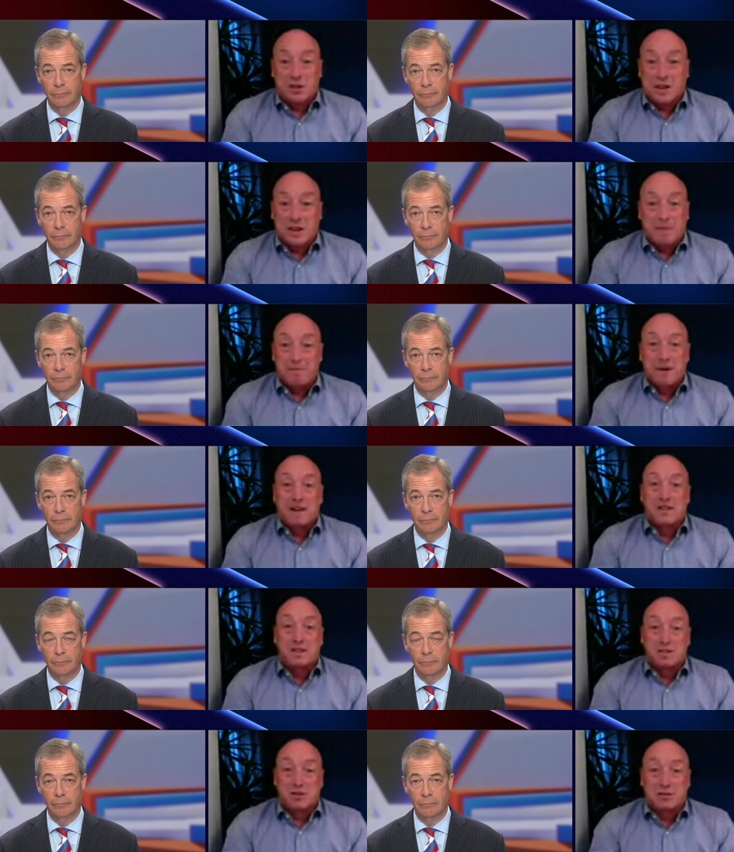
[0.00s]

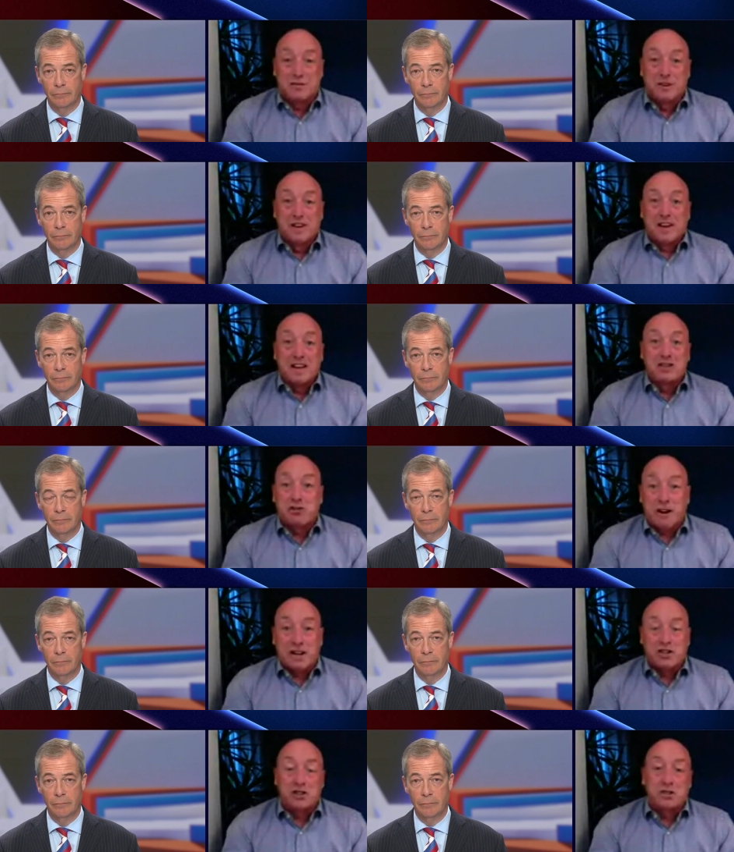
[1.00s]
Speaker 1: interactions with the public, and some of
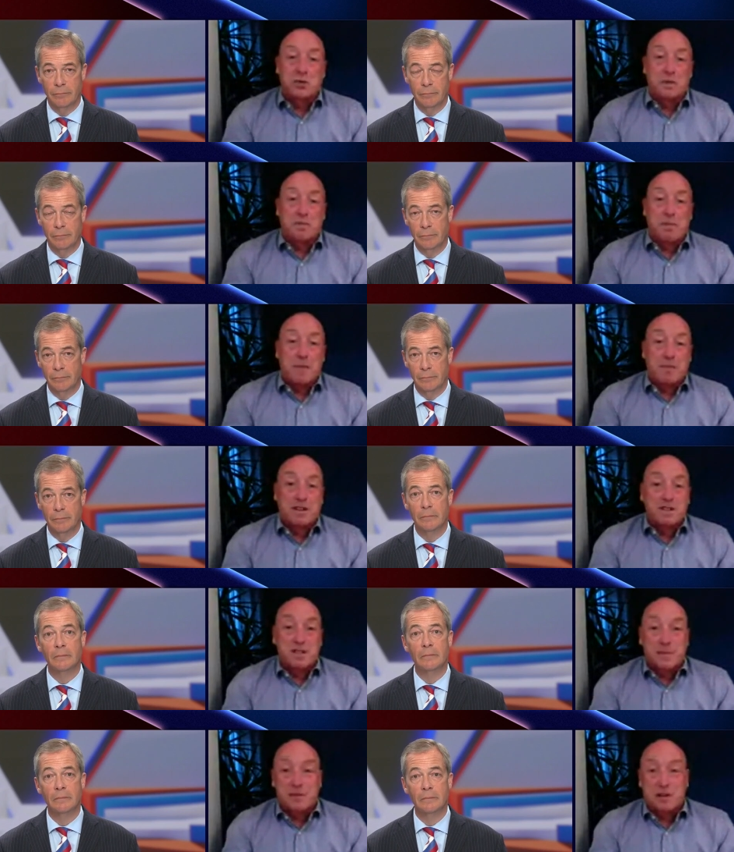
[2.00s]
those will go
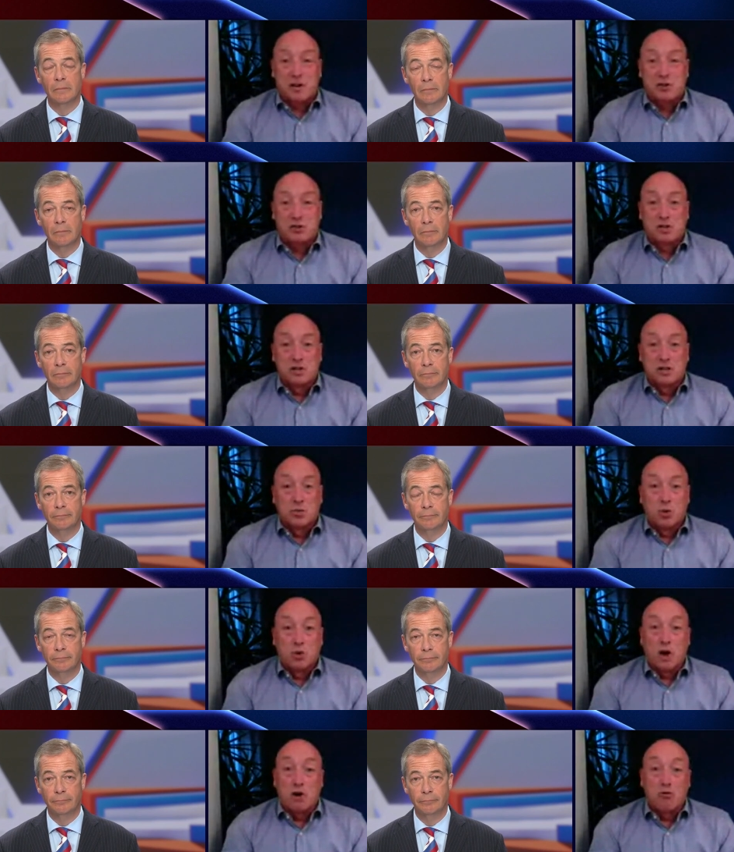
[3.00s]
wrong, and at the end of the
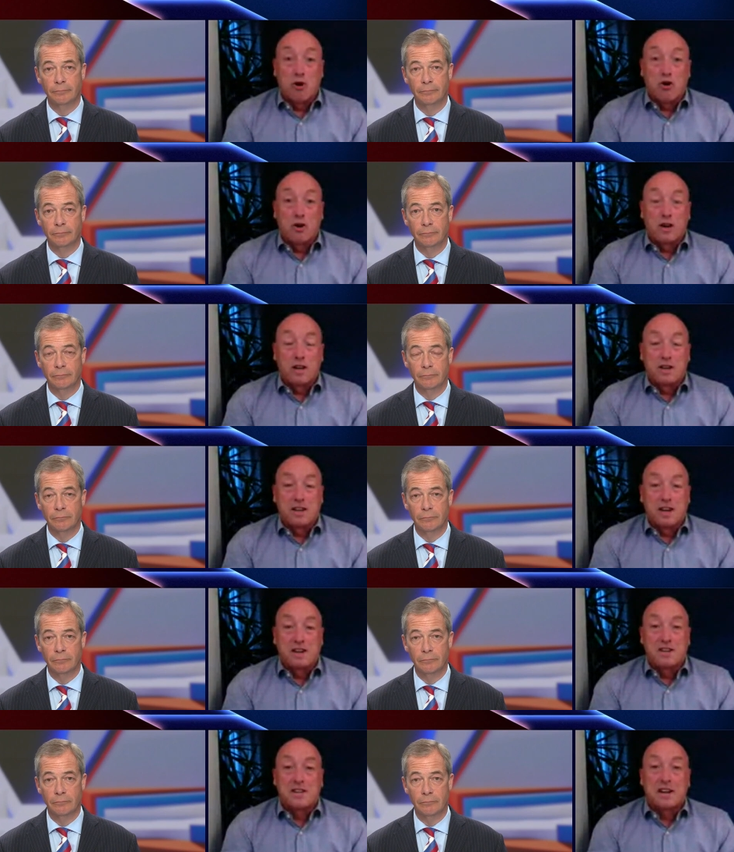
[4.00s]
day she bears the brunt
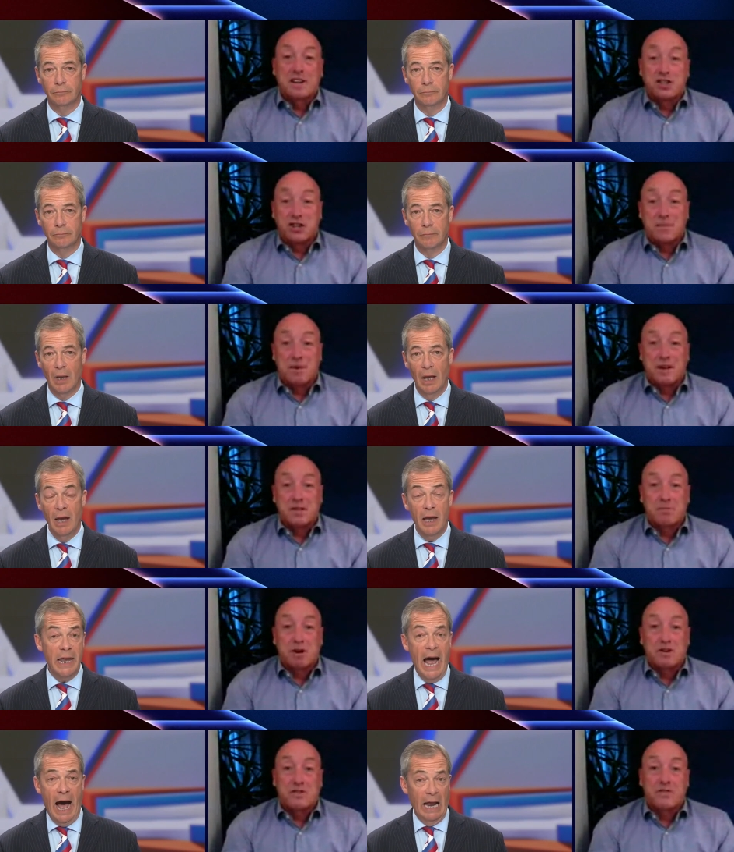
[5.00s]
of that.
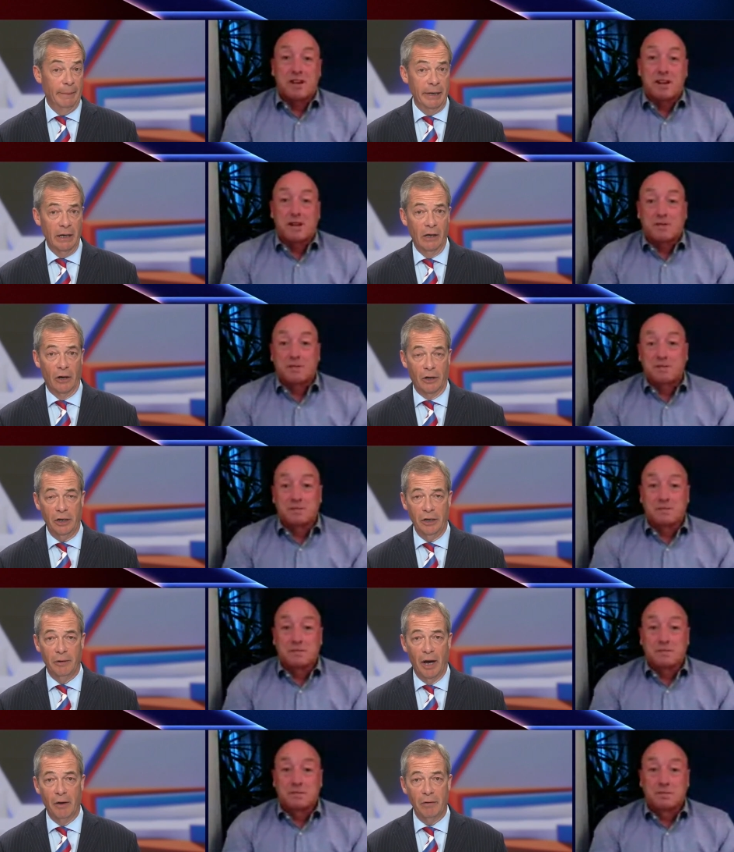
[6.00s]
Speaker 2: Yeah, and I mean, look,
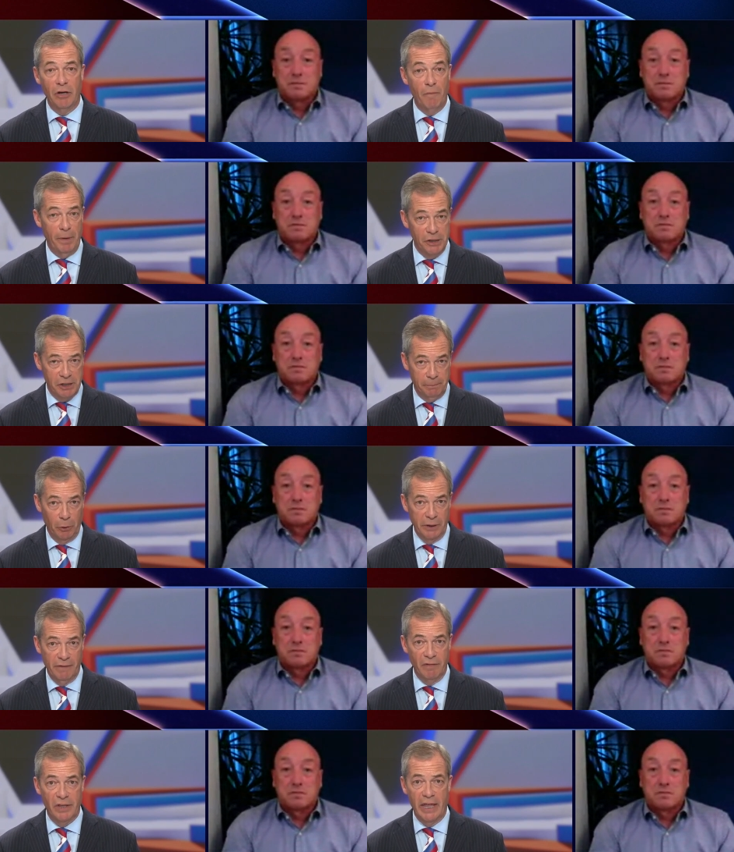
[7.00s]
you know, you've been
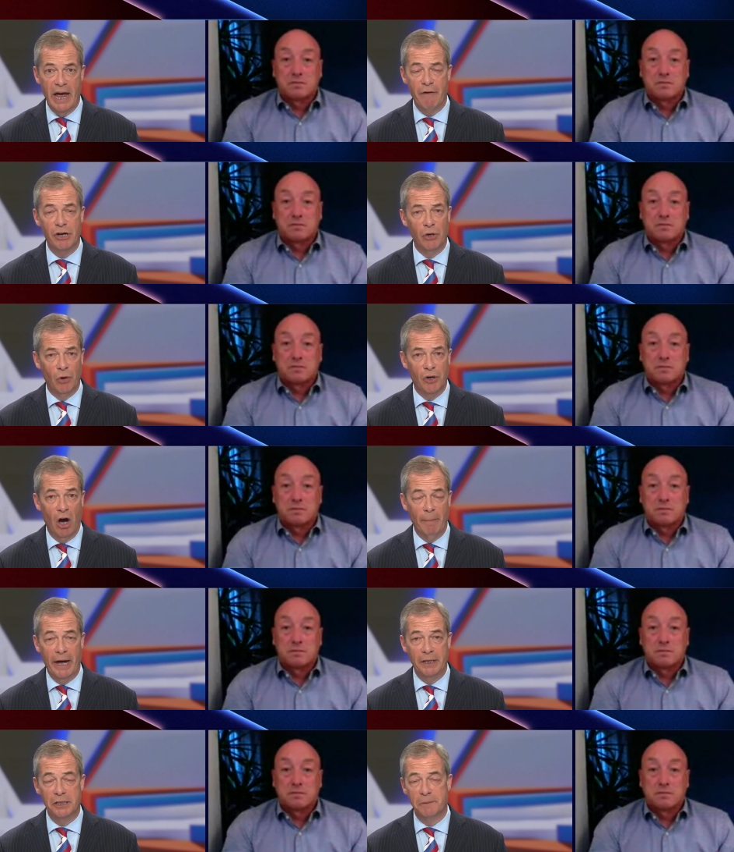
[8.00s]
supportive of her there in your
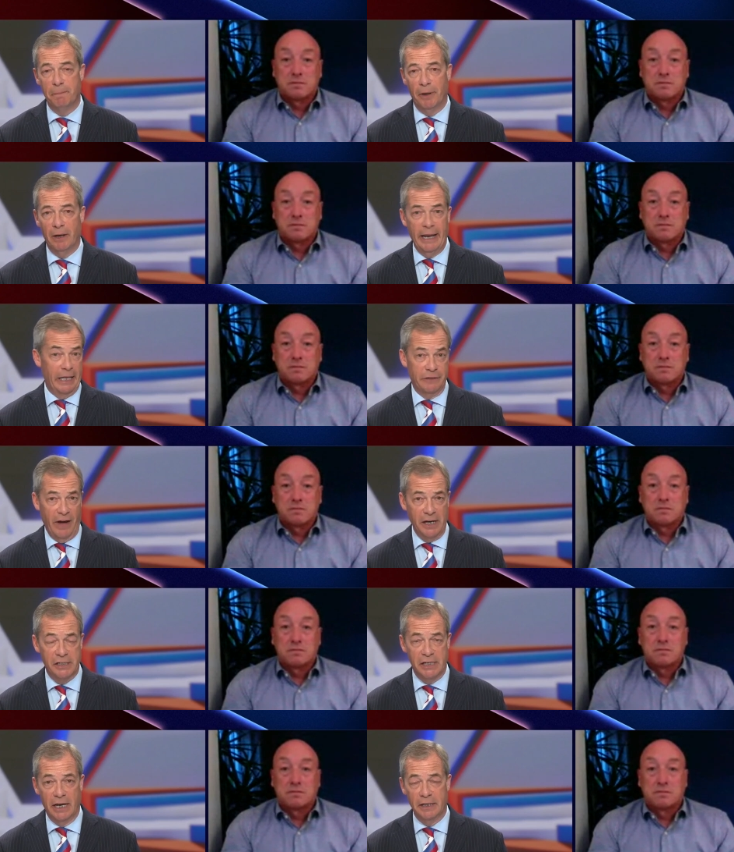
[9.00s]
comments, but let's
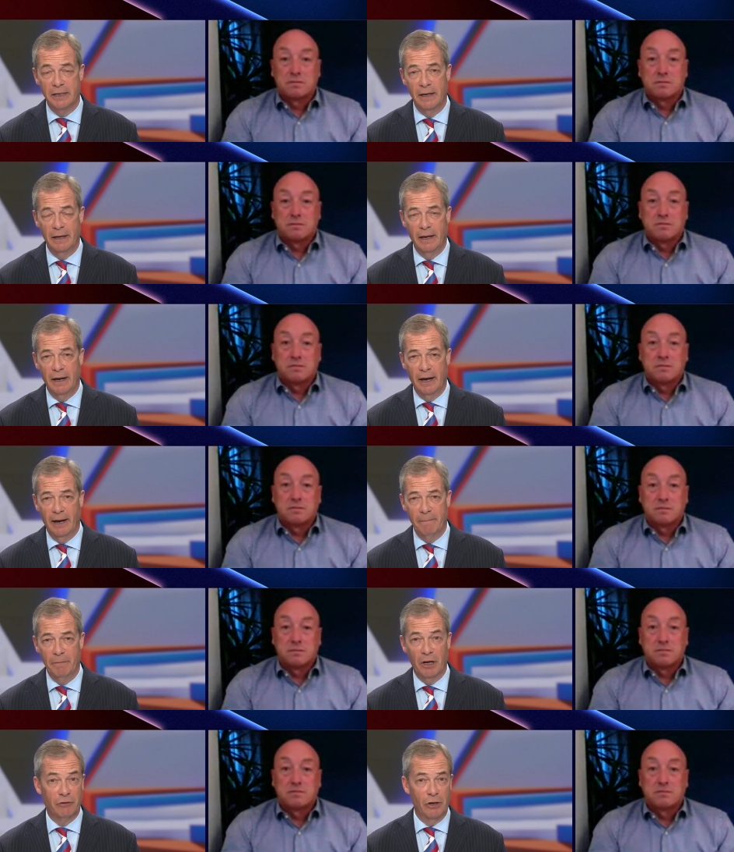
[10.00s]
face it,
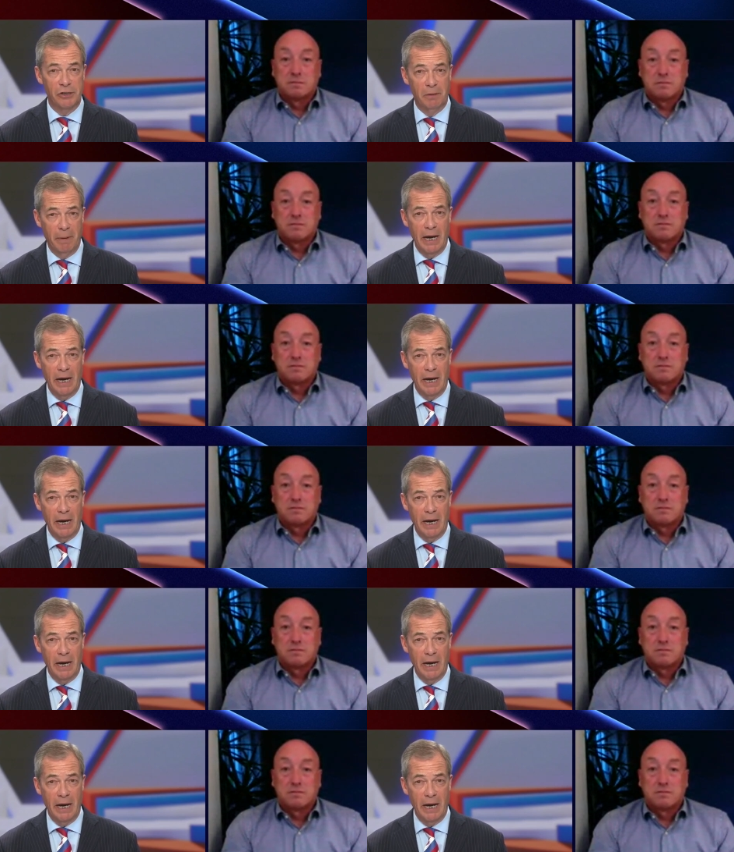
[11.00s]
across the